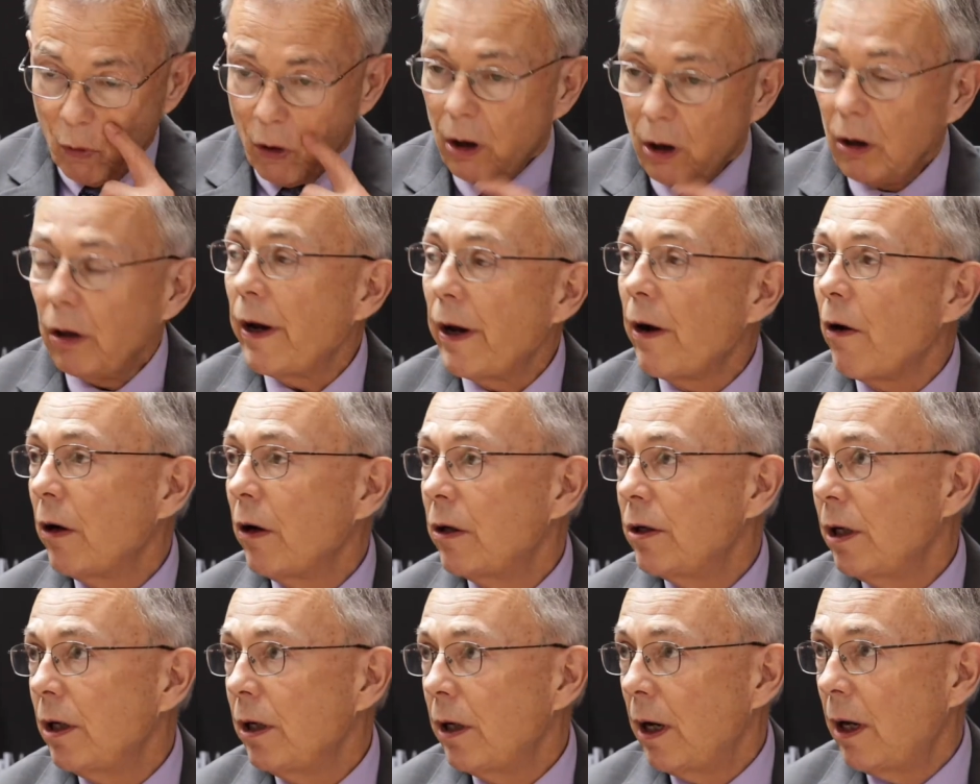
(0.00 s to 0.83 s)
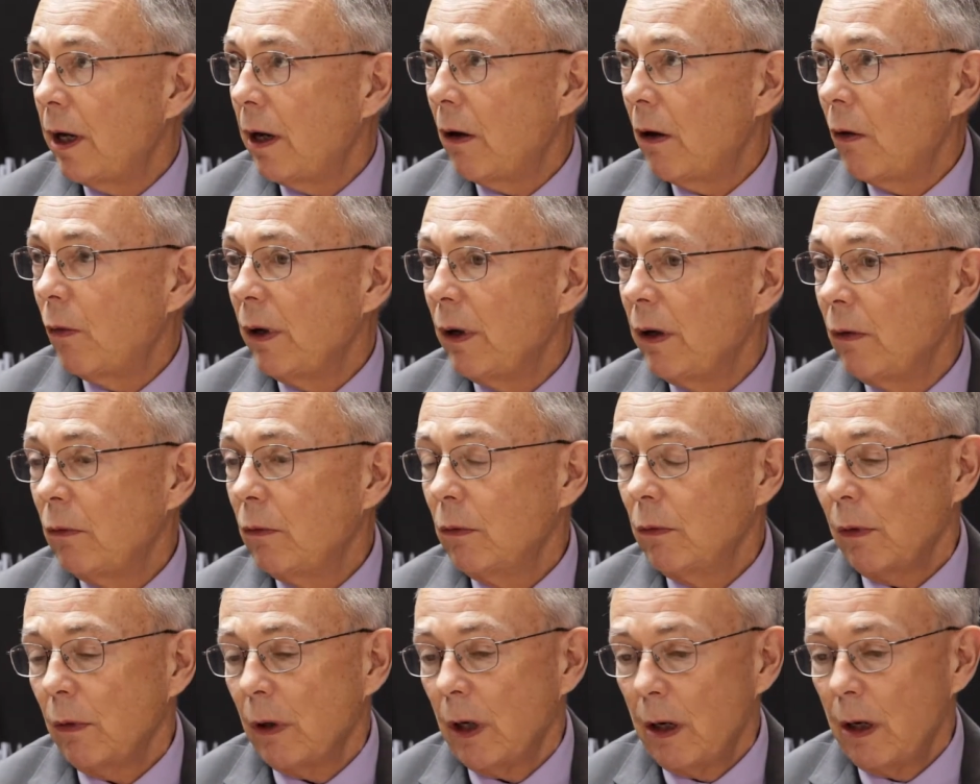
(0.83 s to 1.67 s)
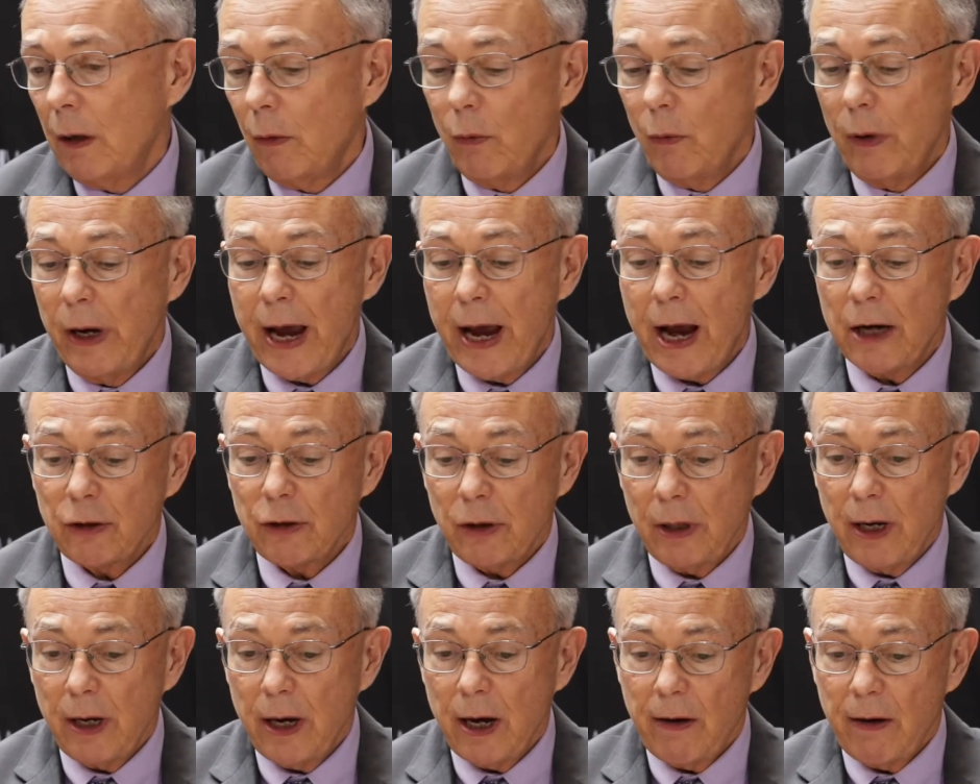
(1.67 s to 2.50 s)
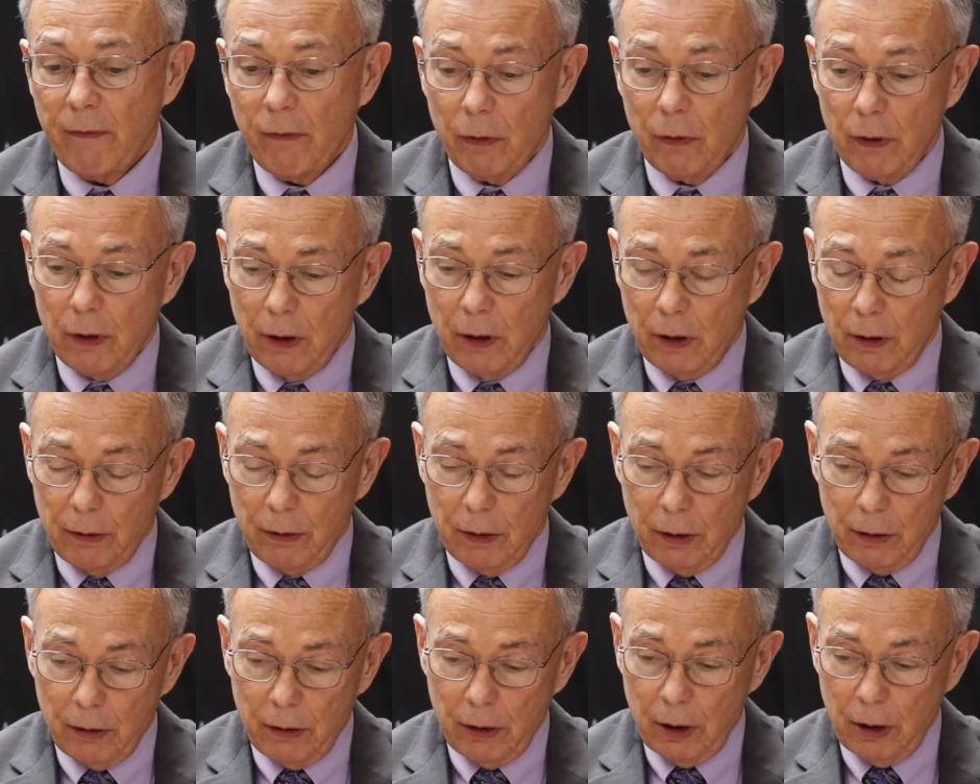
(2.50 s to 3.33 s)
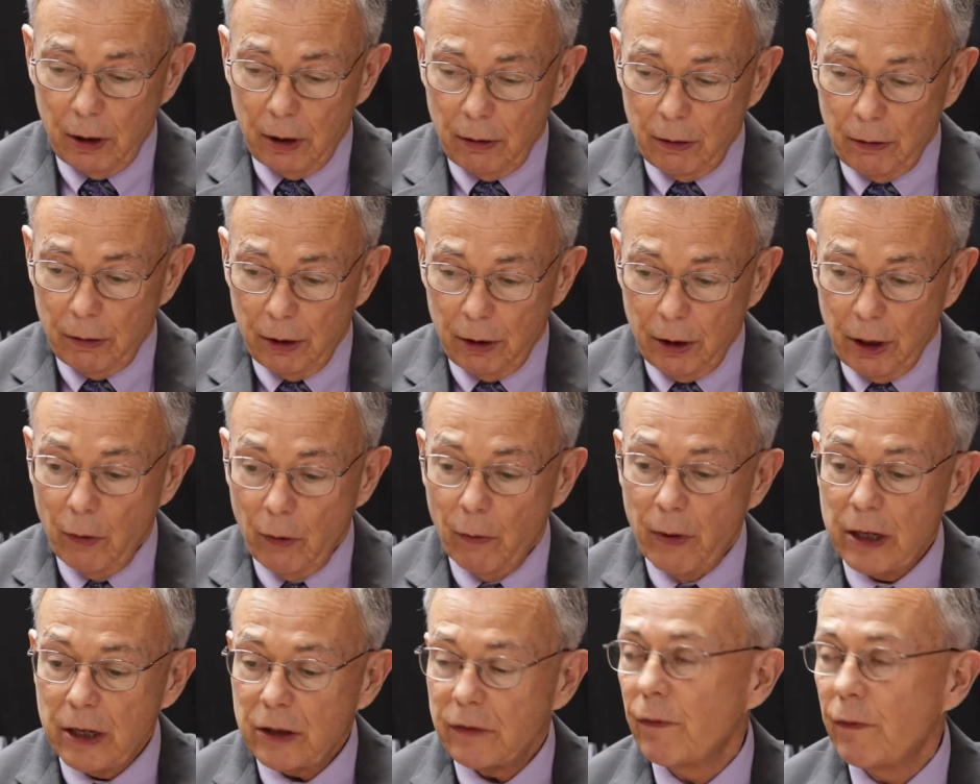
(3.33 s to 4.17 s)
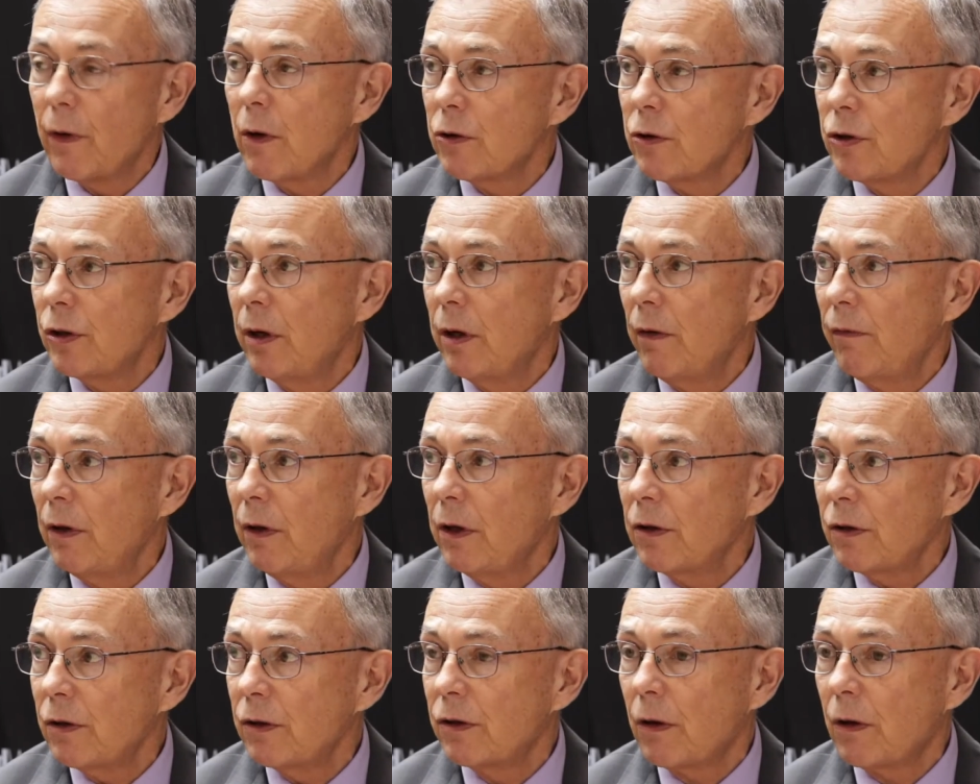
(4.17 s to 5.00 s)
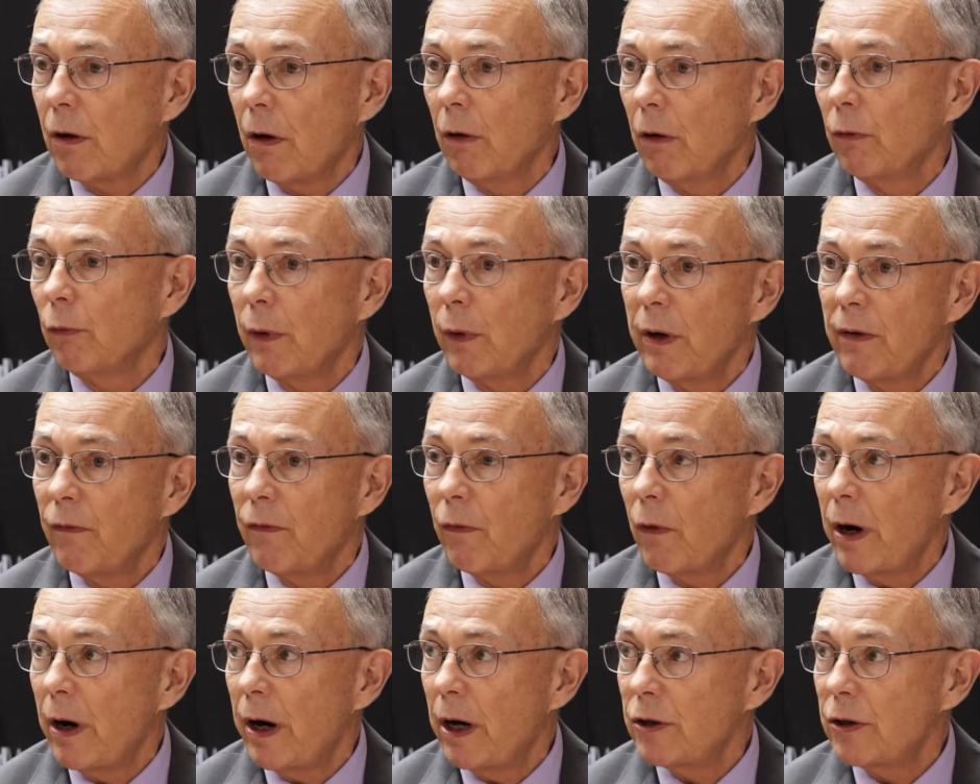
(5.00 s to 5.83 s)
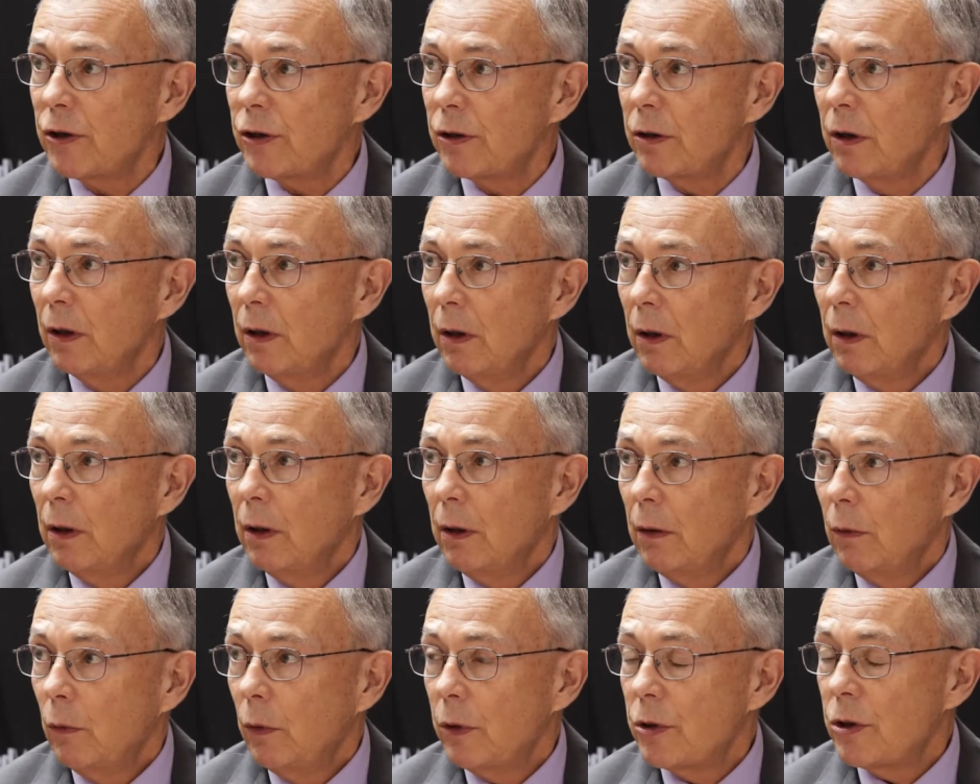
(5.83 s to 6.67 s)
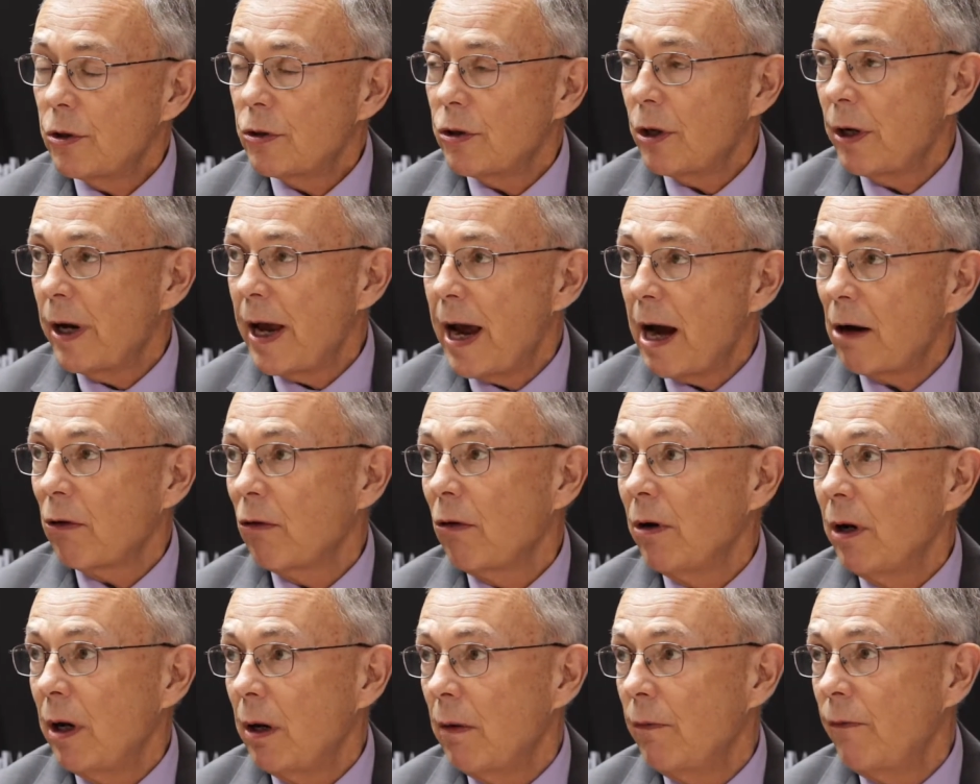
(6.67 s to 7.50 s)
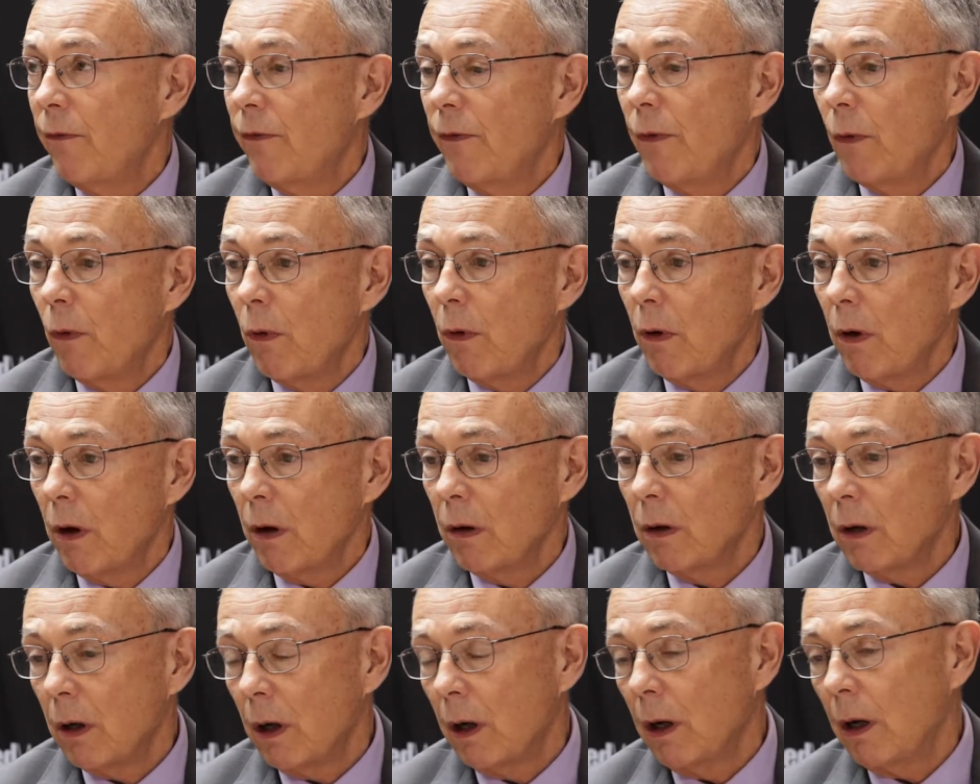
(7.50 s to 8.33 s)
clarity now. We actually have the U.S. version of this is called REFRESH, which is an acronym for